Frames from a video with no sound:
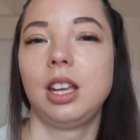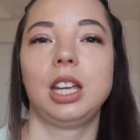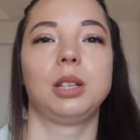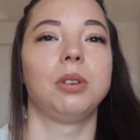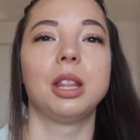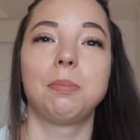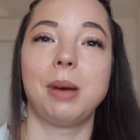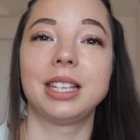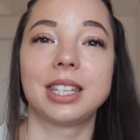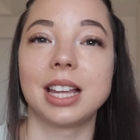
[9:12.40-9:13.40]
It's one of the
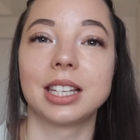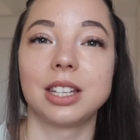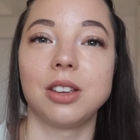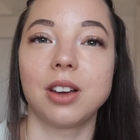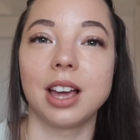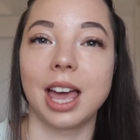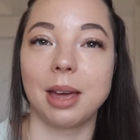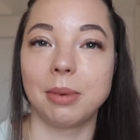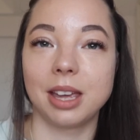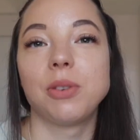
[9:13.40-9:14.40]
best things that you can
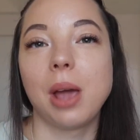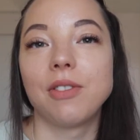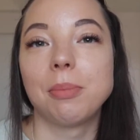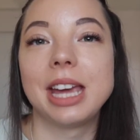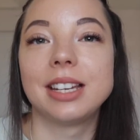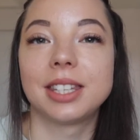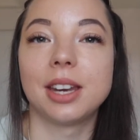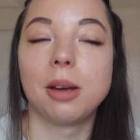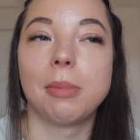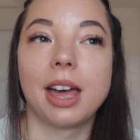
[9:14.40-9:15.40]
get me. Have you ever made a
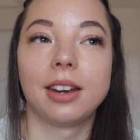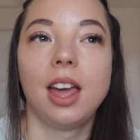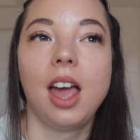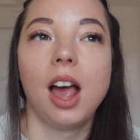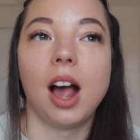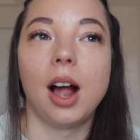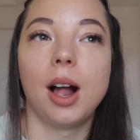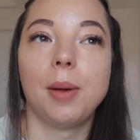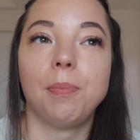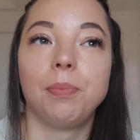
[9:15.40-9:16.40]
snowman?
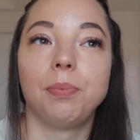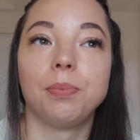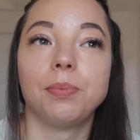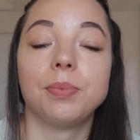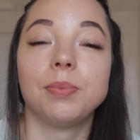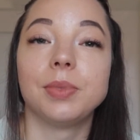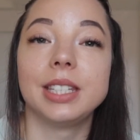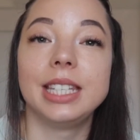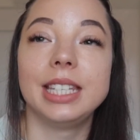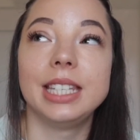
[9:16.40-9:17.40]
Um,
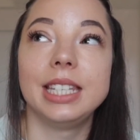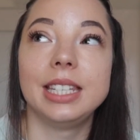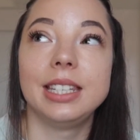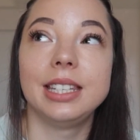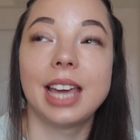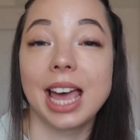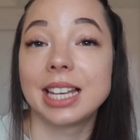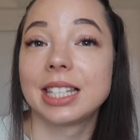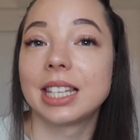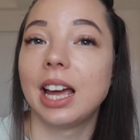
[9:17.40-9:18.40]

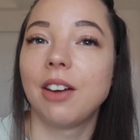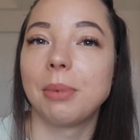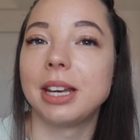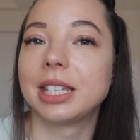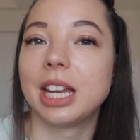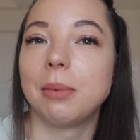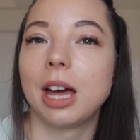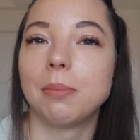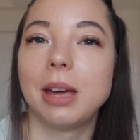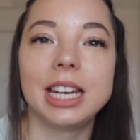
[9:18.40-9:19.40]
Yes, I have made a
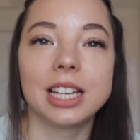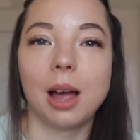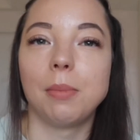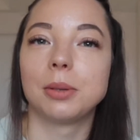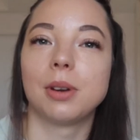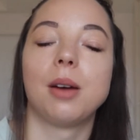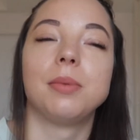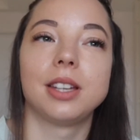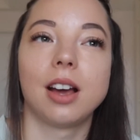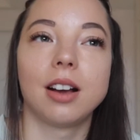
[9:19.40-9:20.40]
snowman many times when I
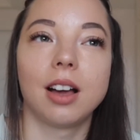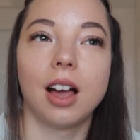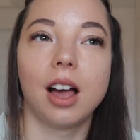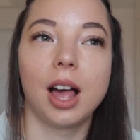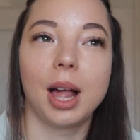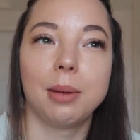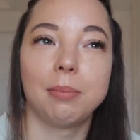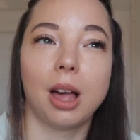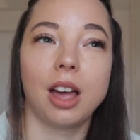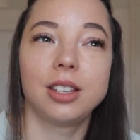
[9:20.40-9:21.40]
was younger.
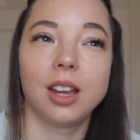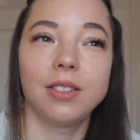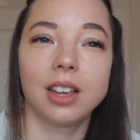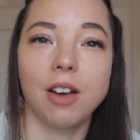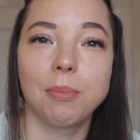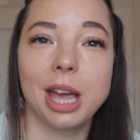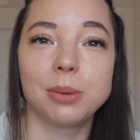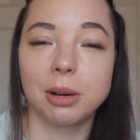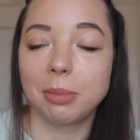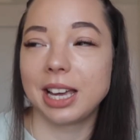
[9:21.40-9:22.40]
Um, I don't think I've made
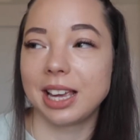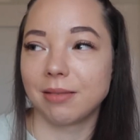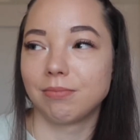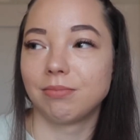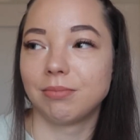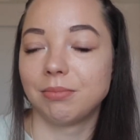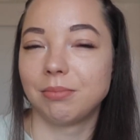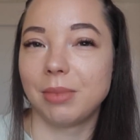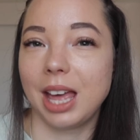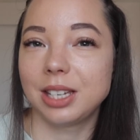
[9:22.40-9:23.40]
one in my
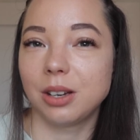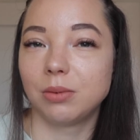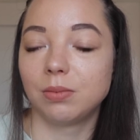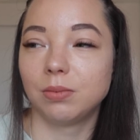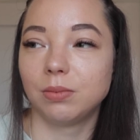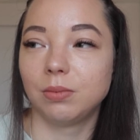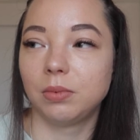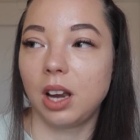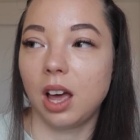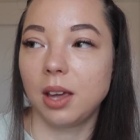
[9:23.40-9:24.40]
adult
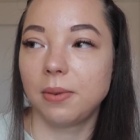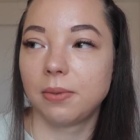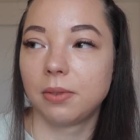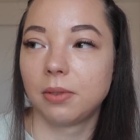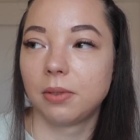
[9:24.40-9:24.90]
life